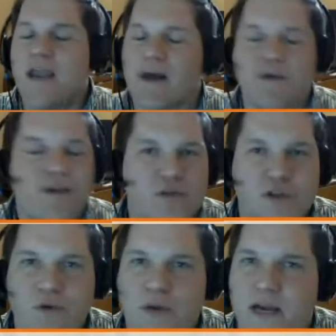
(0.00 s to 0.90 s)
Now, you don't
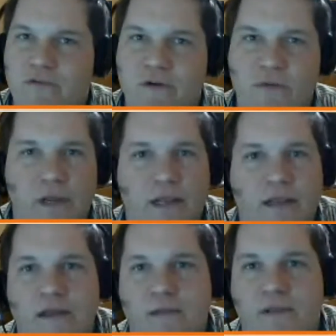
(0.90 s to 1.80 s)
do it every
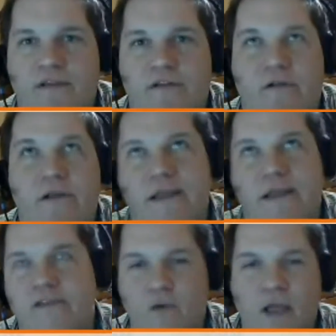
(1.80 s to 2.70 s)
week because they're like,
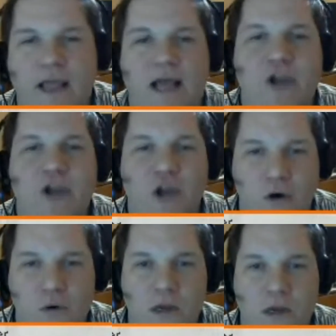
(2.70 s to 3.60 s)
yes, okay, I
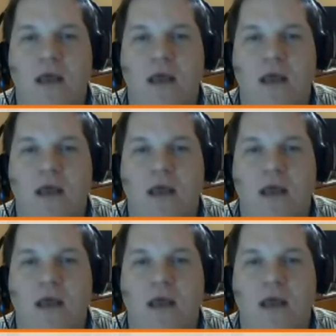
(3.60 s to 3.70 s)
know,